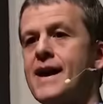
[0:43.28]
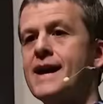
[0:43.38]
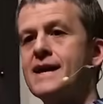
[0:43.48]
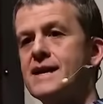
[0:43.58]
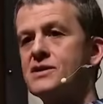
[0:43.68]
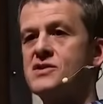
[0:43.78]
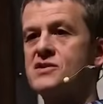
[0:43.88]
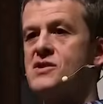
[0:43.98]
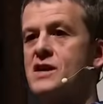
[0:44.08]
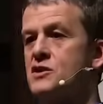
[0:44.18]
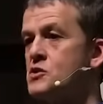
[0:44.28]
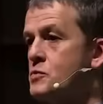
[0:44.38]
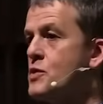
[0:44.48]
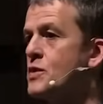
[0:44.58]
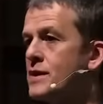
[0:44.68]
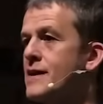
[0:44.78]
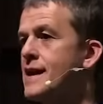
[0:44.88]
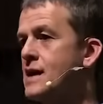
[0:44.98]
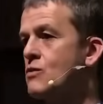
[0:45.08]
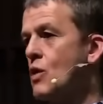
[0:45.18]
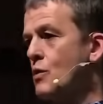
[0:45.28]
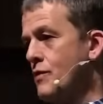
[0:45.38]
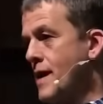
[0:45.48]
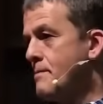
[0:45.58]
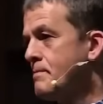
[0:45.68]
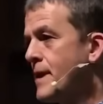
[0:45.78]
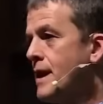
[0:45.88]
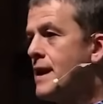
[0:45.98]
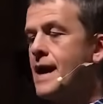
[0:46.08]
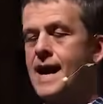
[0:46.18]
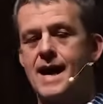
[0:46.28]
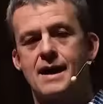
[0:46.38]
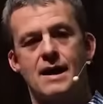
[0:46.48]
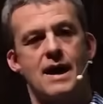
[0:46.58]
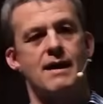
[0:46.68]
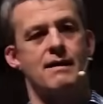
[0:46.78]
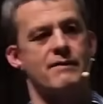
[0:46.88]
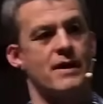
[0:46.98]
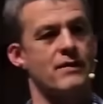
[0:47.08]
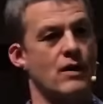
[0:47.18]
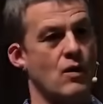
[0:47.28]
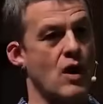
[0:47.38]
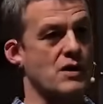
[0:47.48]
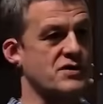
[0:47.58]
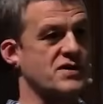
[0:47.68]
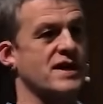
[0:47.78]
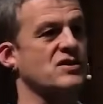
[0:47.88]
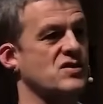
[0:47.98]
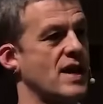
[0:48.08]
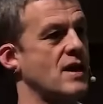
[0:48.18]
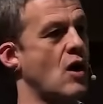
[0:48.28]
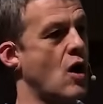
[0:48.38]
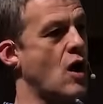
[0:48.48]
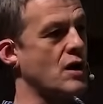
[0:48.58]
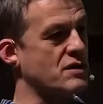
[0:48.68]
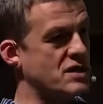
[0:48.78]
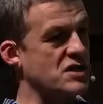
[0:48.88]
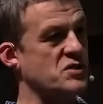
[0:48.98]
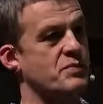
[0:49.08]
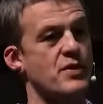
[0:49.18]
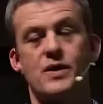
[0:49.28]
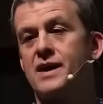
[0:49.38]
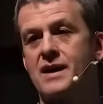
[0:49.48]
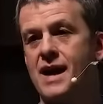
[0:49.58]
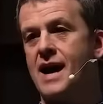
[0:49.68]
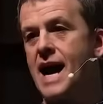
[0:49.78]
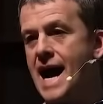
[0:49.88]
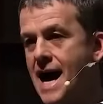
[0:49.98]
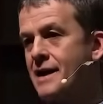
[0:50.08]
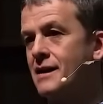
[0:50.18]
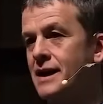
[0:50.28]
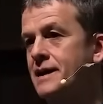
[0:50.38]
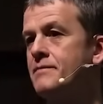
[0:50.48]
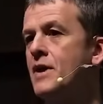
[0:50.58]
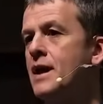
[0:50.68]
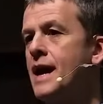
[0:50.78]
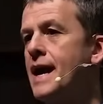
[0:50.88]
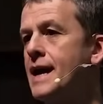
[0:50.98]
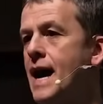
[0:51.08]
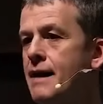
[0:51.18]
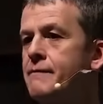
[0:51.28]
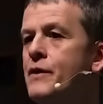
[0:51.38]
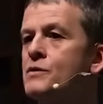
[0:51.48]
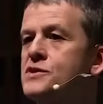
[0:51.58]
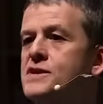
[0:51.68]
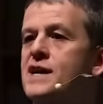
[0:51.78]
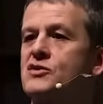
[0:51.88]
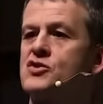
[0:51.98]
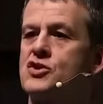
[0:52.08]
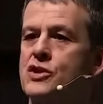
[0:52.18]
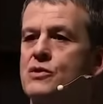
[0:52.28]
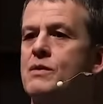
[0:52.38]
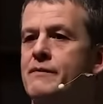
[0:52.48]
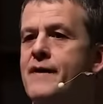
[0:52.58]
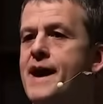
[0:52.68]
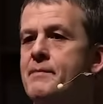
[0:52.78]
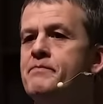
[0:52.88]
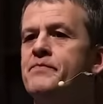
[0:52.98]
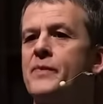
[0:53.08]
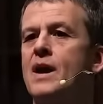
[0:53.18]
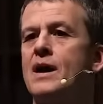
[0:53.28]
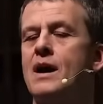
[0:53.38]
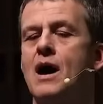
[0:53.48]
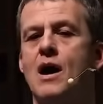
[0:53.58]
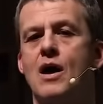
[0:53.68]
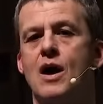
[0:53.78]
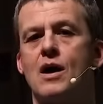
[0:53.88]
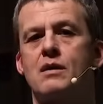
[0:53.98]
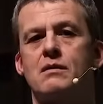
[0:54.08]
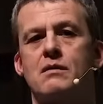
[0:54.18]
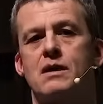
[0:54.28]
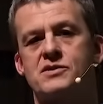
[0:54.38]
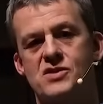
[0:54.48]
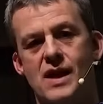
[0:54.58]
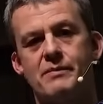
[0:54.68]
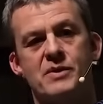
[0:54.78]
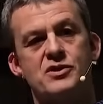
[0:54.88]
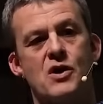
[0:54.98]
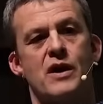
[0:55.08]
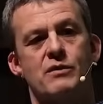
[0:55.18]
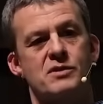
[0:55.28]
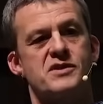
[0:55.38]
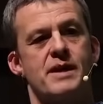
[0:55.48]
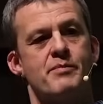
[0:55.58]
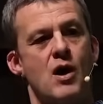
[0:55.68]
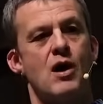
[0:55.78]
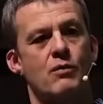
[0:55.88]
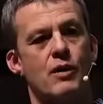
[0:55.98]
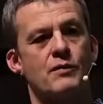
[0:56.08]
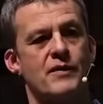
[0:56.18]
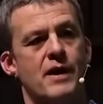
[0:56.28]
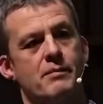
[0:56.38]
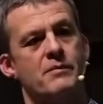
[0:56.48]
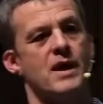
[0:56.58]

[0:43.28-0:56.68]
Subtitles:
That is, it's undisputed that he wrote them. And then there are 6 that are disputed hotly. And of those 6, 2 of them are, a slight majority would say Paul wrote them,